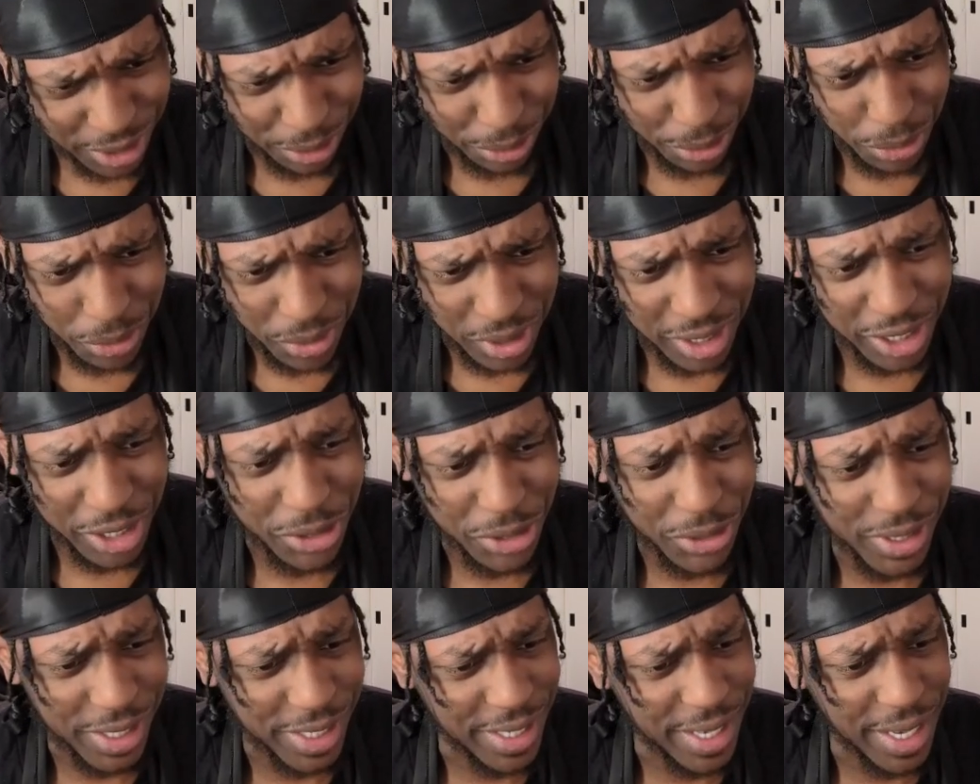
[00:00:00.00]
with a little
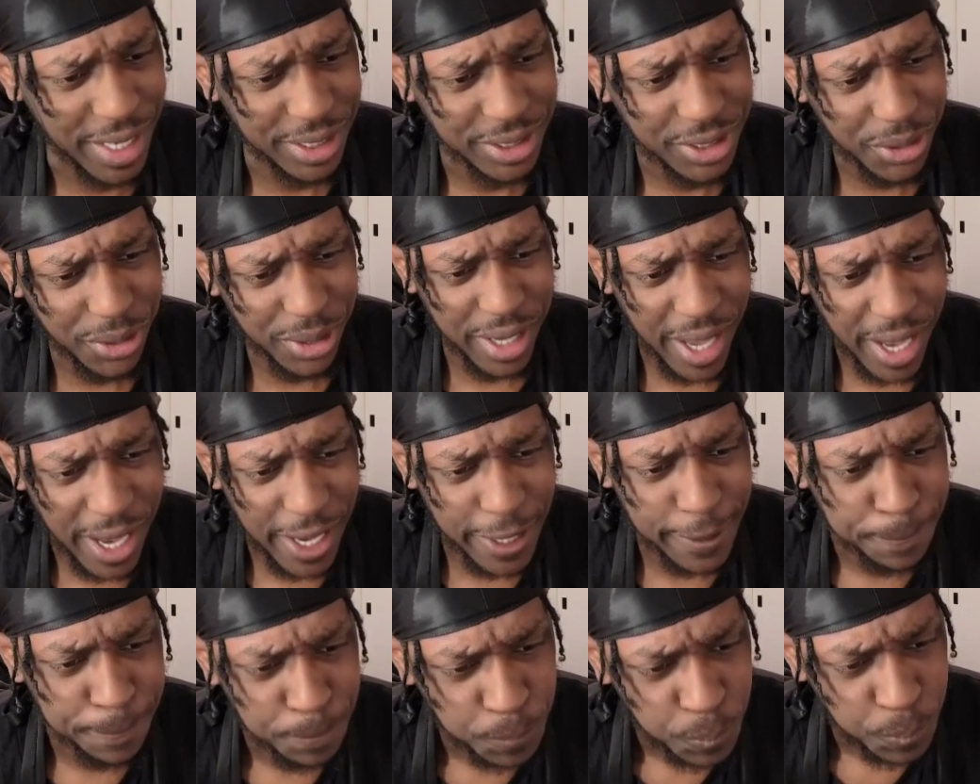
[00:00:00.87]
EX. Okay.
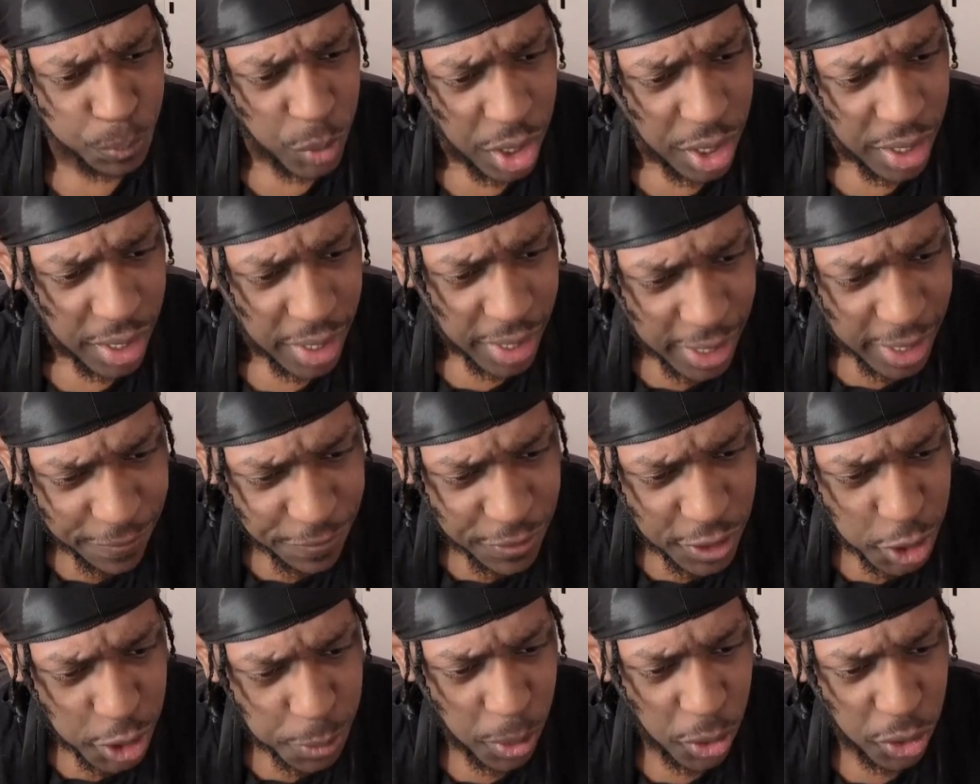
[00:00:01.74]
If
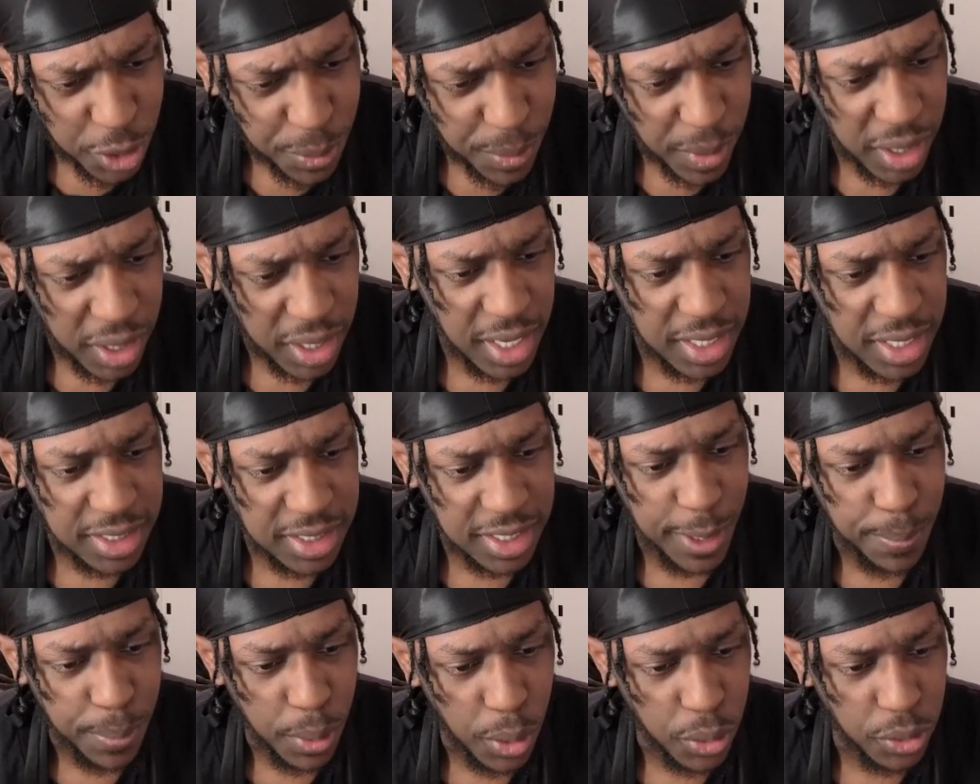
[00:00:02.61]
this Pokemon has
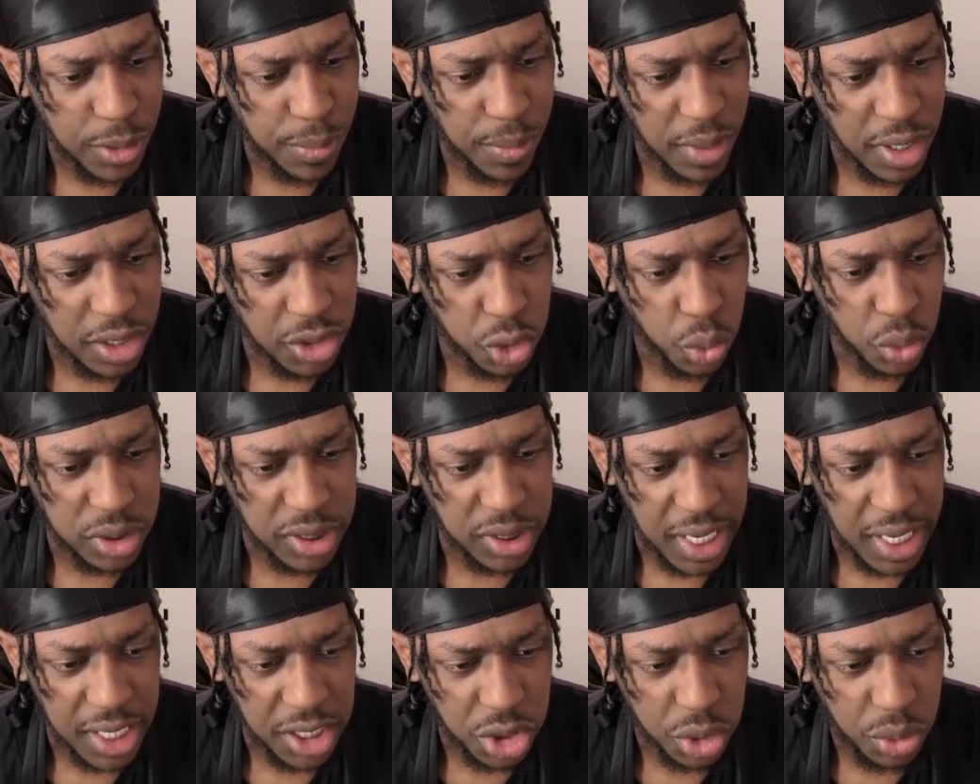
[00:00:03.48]
a Pokemon tool
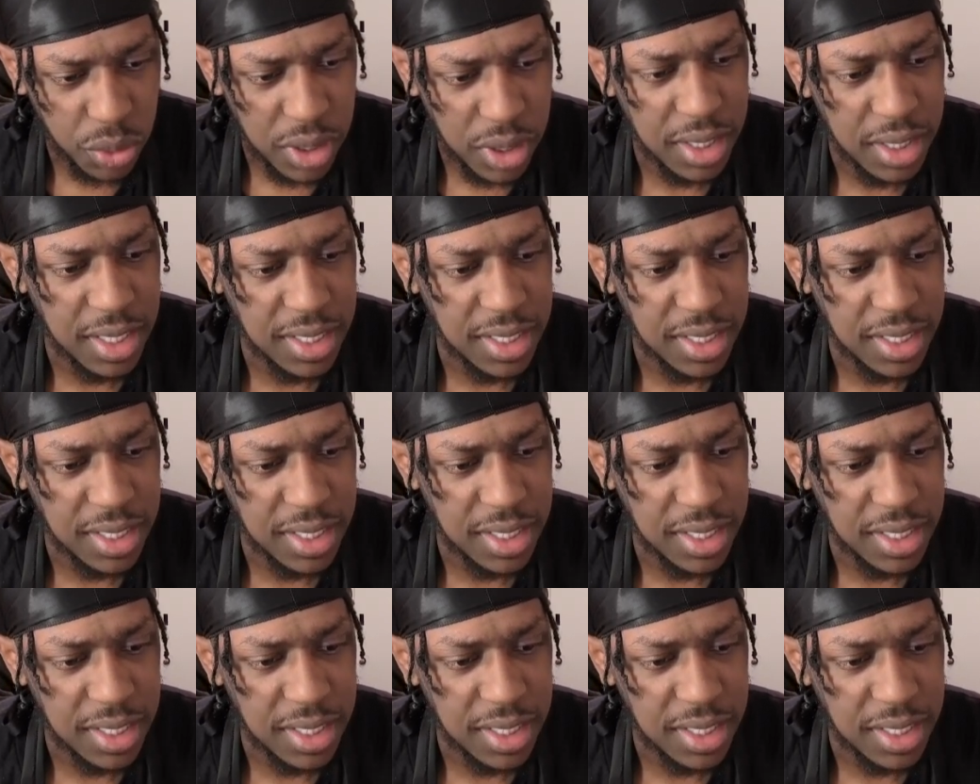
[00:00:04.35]
attached to it,